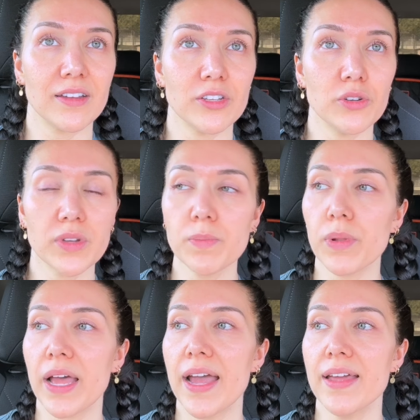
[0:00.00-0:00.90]
you can
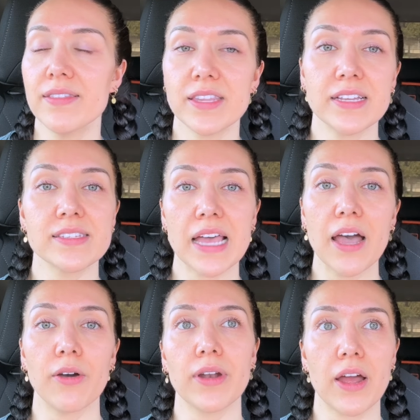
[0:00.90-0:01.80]
plan things
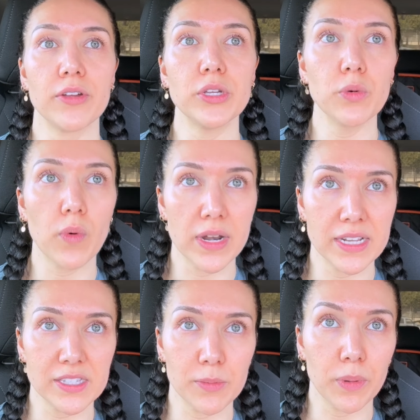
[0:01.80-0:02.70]
out how you want
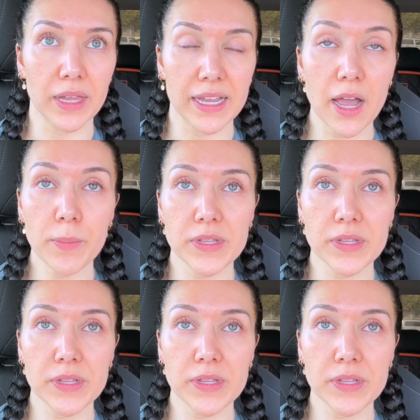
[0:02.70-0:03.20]
it to play out,